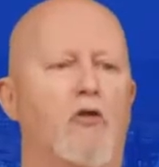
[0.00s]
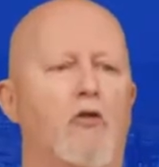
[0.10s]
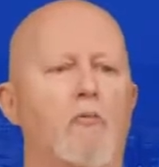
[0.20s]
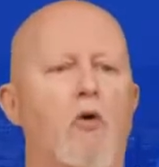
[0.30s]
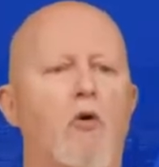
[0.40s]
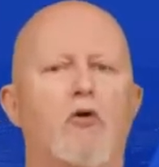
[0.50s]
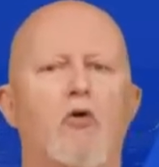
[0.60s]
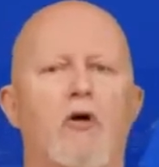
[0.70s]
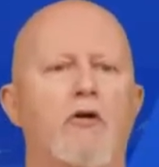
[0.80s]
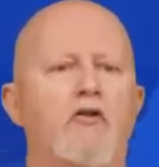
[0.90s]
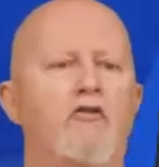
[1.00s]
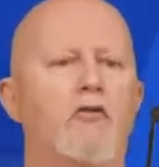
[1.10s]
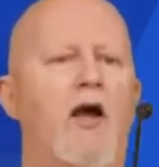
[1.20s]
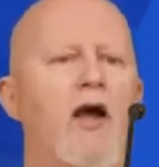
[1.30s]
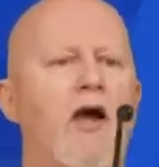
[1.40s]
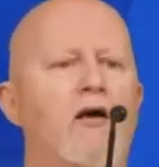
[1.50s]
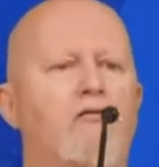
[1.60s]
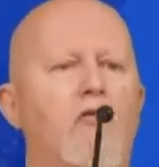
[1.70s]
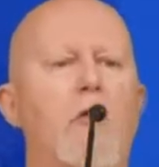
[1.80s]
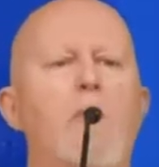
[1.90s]
The more queries you have,
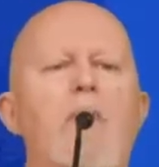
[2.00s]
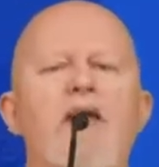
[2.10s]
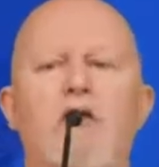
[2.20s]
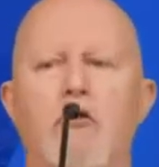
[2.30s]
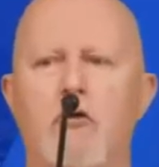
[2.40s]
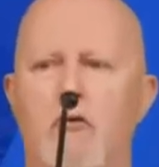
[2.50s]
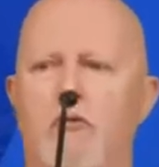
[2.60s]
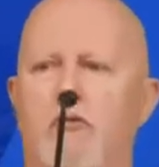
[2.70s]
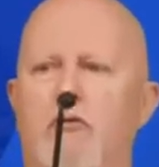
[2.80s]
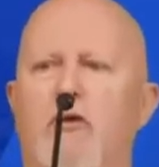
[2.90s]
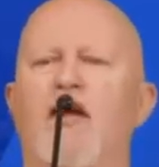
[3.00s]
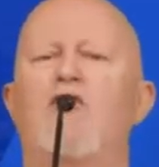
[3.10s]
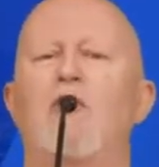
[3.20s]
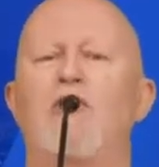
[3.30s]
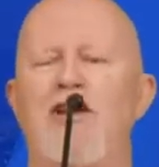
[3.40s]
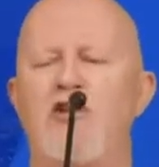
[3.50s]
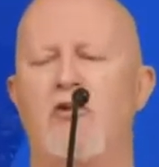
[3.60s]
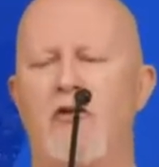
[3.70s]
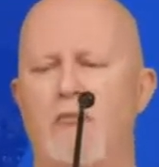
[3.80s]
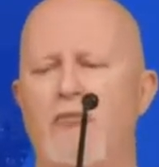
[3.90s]
the bigger,
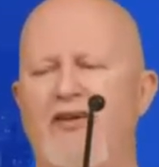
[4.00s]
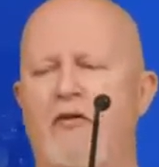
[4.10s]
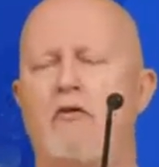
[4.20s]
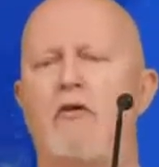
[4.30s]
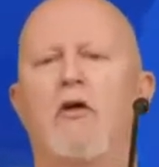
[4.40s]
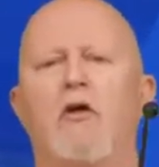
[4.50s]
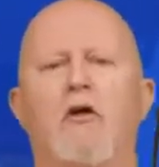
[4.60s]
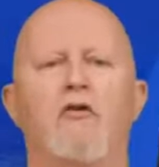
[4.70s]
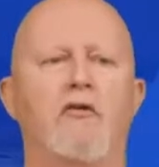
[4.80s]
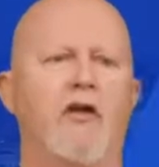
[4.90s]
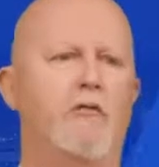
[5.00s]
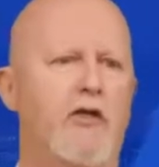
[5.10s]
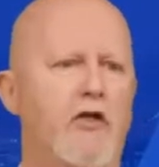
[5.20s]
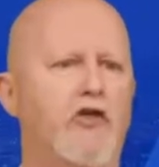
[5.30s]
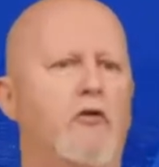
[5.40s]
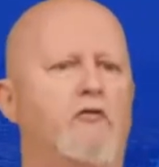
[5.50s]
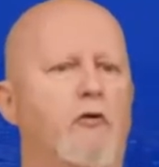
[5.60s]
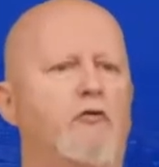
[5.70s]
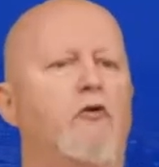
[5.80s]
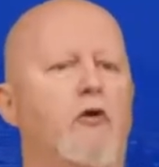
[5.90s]
exponentially bigger, the degradation of
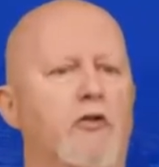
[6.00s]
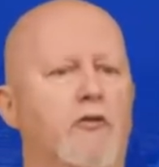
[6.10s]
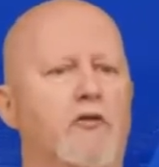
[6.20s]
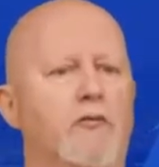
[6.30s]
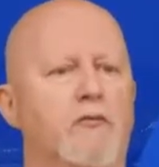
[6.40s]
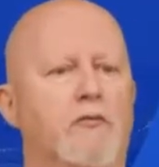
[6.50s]
performance.